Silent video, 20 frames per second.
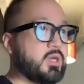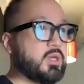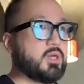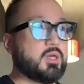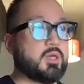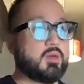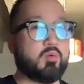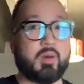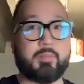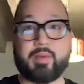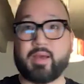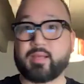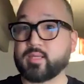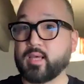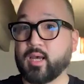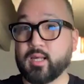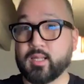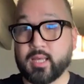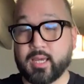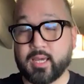went back to
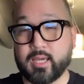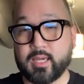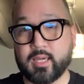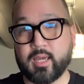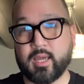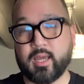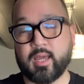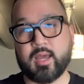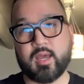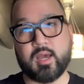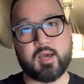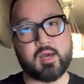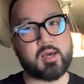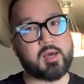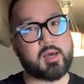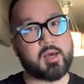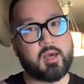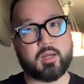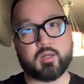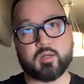L A,
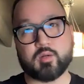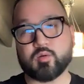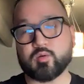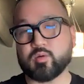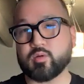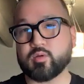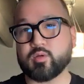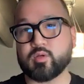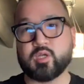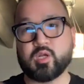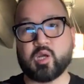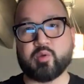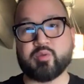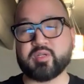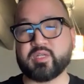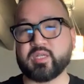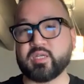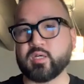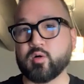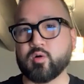and, you know, the
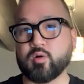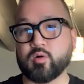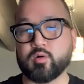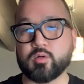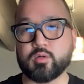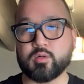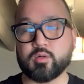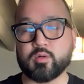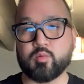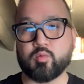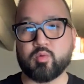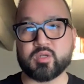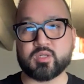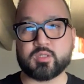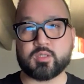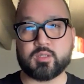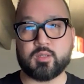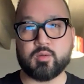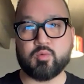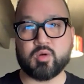deal was,
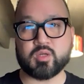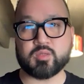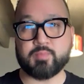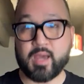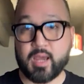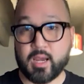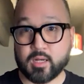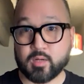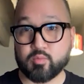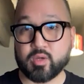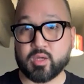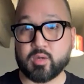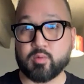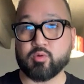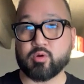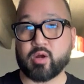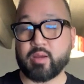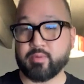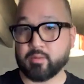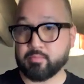was made. We
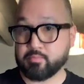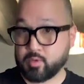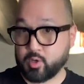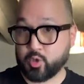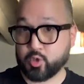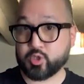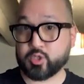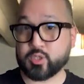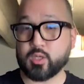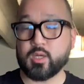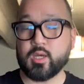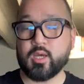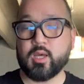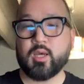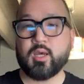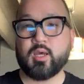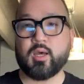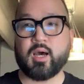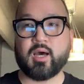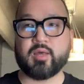were able to merge
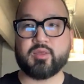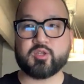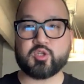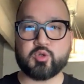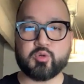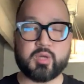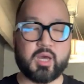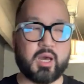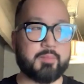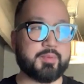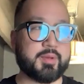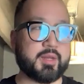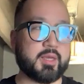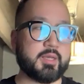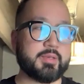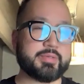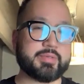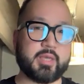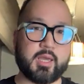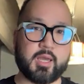uh, the two
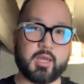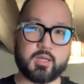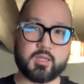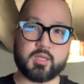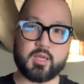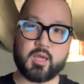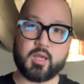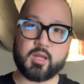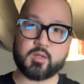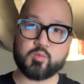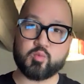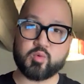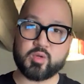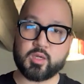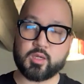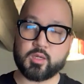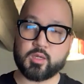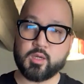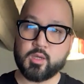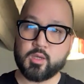companies, and then
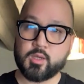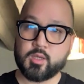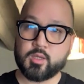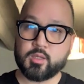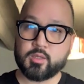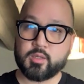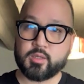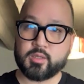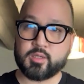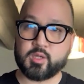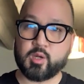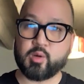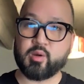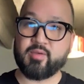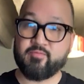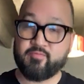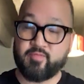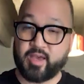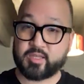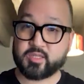we, you know,
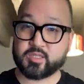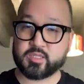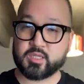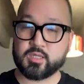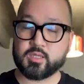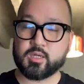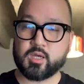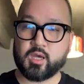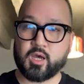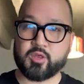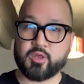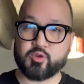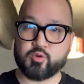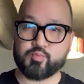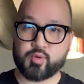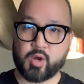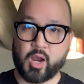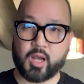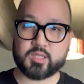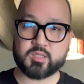invested uh, through
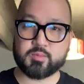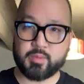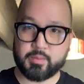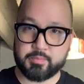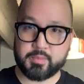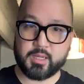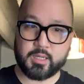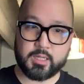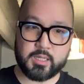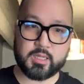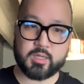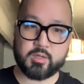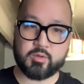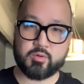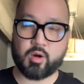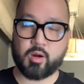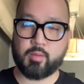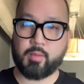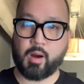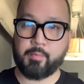Proxima Media, who
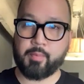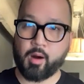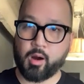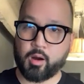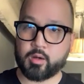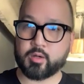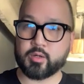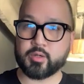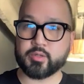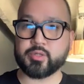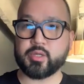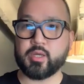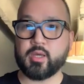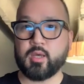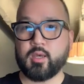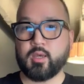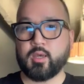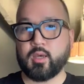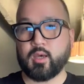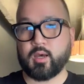are my partners,
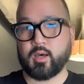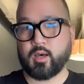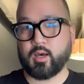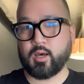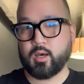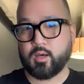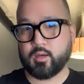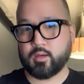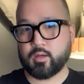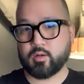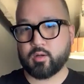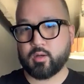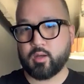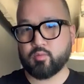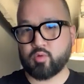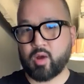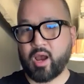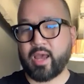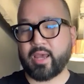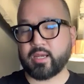uh,
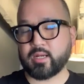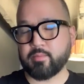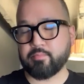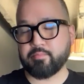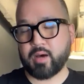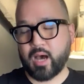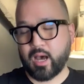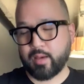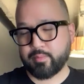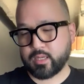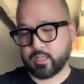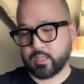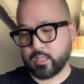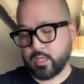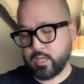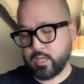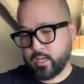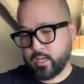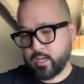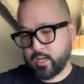Ryan and Bobby,
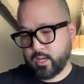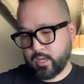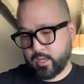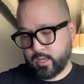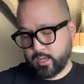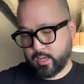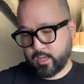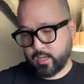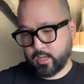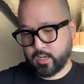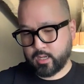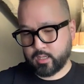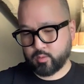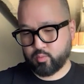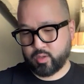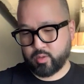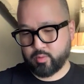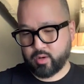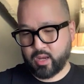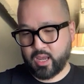and
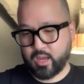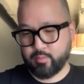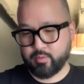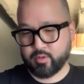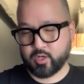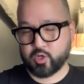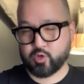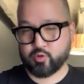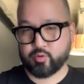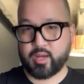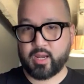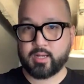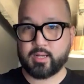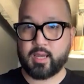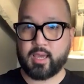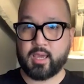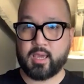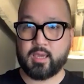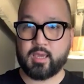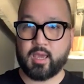we were able to
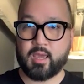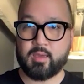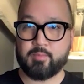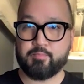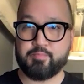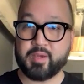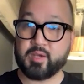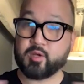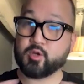create a, a bigger